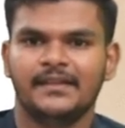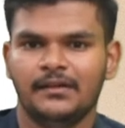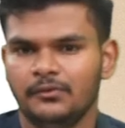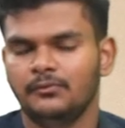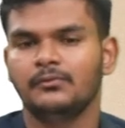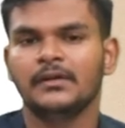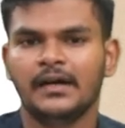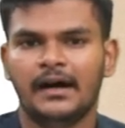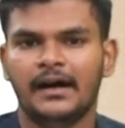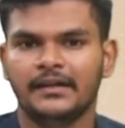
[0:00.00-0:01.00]
They do
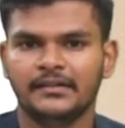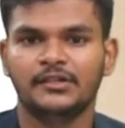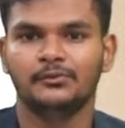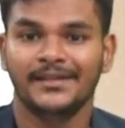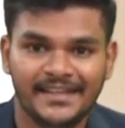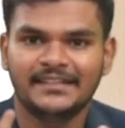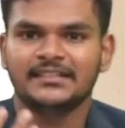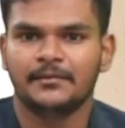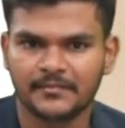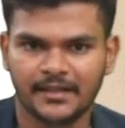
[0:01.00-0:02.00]
need to eat
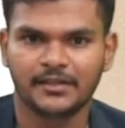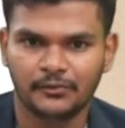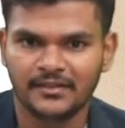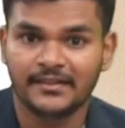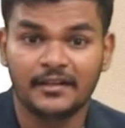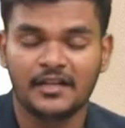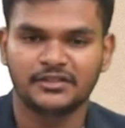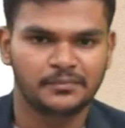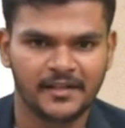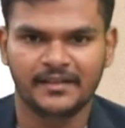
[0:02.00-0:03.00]
something during their
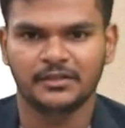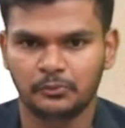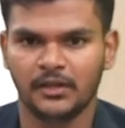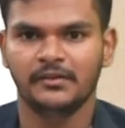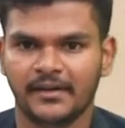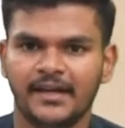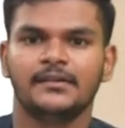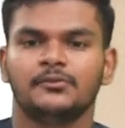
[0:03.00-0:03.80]
lunch break as well, right?